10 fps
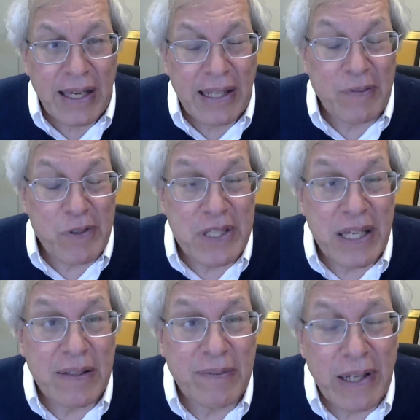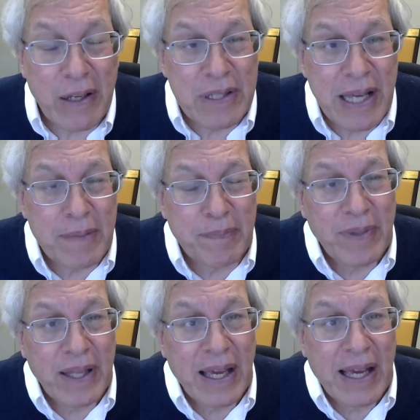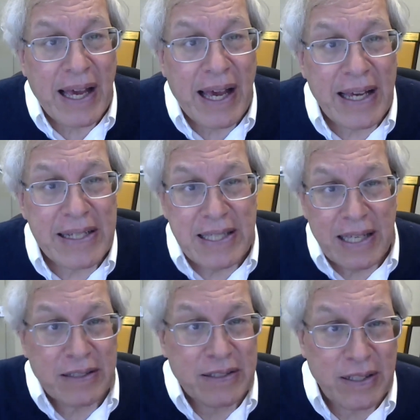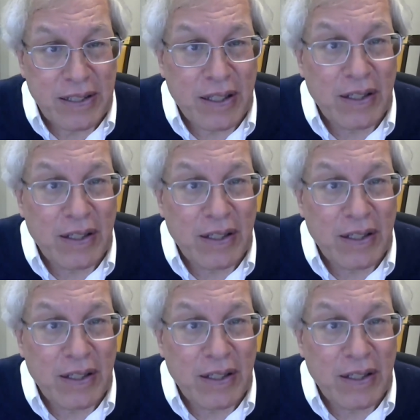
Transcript: And after seeing the videotape, I sent